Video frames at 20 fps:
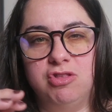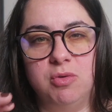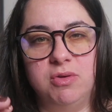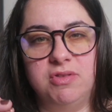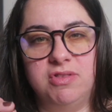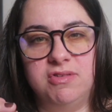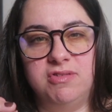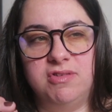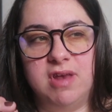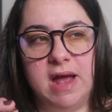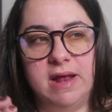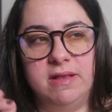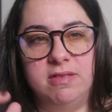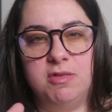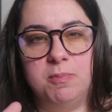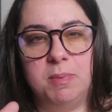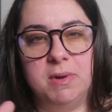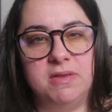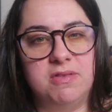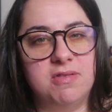So it's
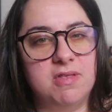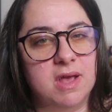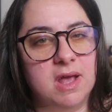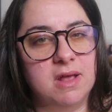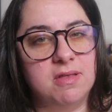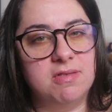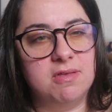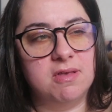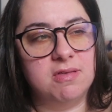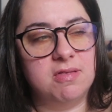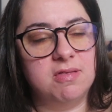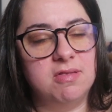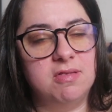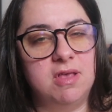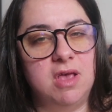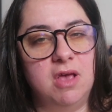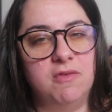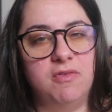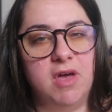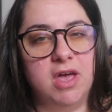dense, but it's the
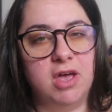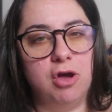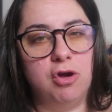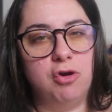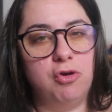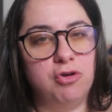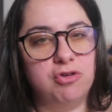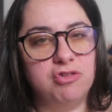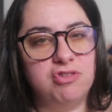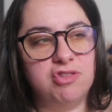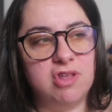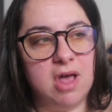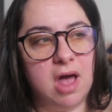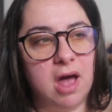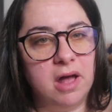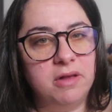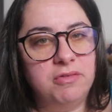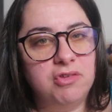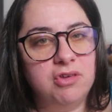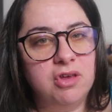consistency of like a
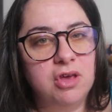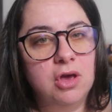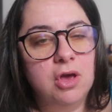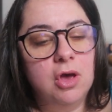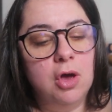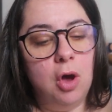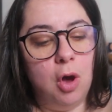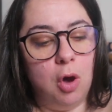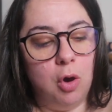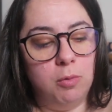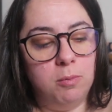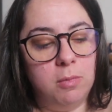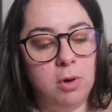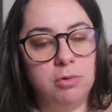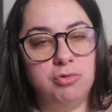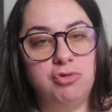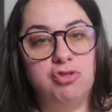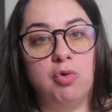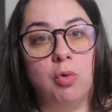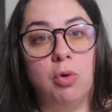croissant
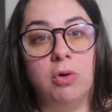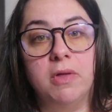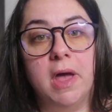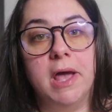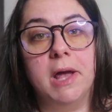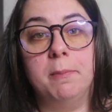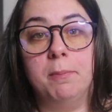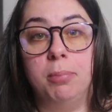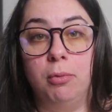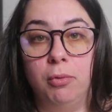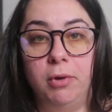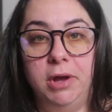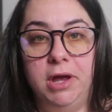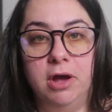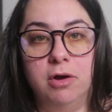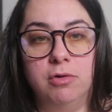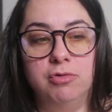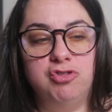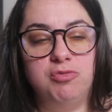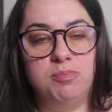almost, or like
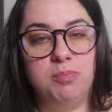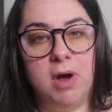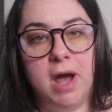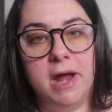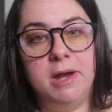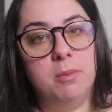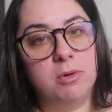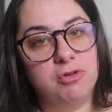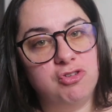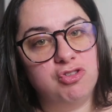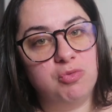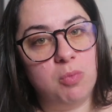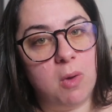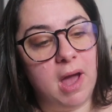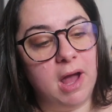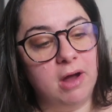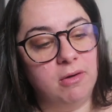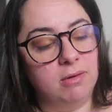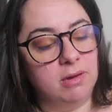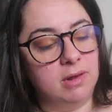brioche bread, which is
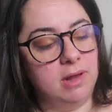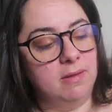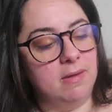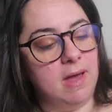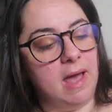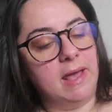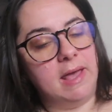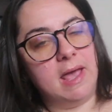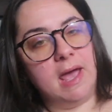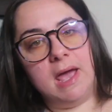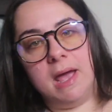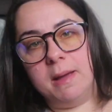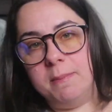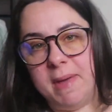why I really like it.